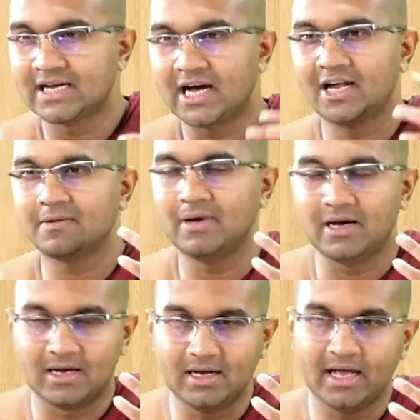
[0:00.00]

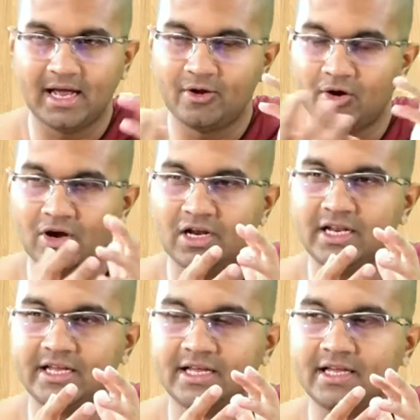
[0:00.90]
karma had
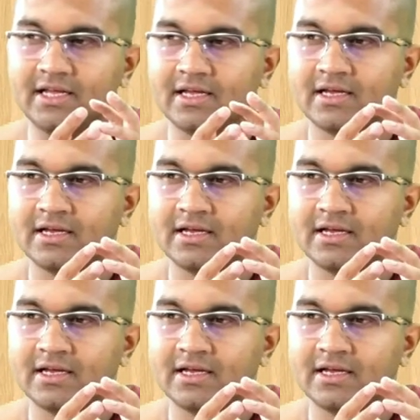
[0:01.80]
only uh,